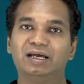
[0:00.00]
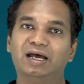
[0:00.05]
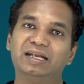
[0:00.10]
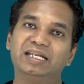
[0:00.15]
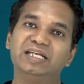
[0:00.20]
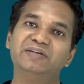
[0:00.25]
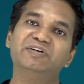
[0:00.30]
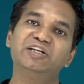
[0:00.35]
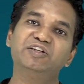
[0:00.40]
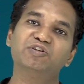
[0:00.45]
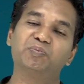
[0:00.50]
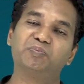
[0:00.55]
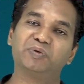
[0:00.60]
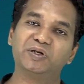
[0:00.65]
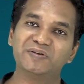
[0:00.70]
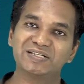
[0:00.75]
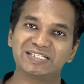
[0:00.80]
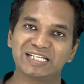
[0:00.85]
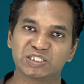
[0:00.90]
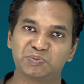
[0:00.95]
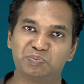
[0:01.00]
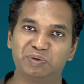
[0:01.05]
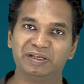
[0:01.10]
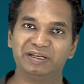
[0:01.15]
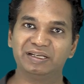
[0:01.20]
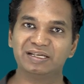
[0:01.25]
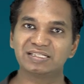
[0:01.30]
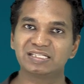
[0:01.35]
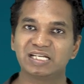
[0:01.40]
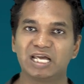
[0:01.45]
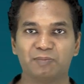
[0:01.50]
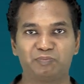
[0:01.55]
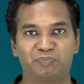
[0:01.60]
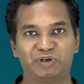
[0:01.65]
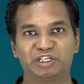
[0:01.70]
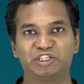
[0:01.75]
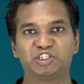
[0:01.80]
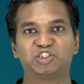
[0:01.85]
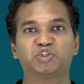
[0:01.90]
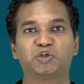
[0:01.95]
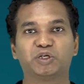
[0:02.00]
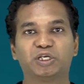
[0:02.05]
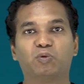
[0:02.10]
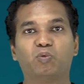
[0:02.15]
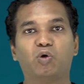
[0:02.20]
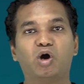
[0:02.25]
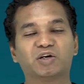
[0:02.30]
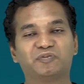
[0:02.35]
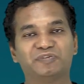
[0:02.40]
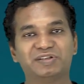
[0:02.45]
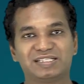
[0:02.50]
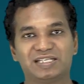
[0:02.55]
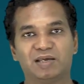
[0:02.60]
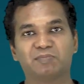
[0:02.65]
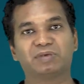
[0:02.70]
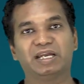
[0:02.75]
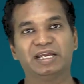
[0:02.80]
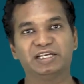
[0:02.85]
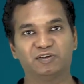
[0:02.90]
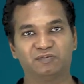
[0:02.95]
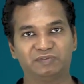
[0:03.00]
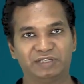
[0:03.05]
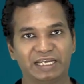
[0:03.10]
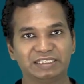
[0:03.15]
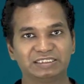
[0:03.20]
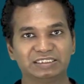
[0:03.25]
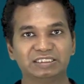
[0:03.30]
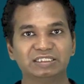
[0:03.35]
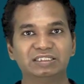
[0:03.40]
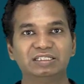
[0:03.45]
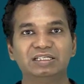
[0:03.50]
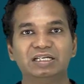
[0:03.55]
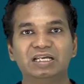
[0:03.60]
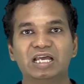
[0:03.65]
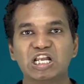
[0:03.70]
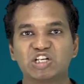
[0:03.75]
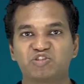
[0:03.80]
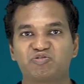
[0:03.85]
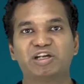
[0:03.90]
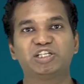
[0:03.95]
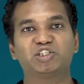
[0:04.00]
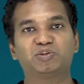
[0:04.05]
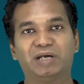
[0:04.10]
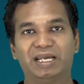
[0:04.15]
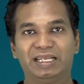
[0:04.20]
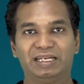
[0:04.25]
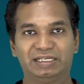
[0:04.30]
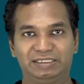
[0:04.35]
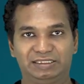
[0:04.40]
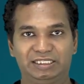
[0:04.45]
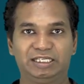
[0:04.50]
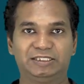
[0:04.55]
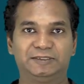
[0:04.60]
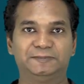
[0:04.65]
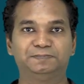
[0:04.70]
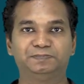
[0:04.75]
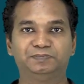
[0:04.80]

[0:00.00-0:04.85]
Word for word: And even your previous experience, I'm pretty sure you worked with some kind of data, try to highlight that.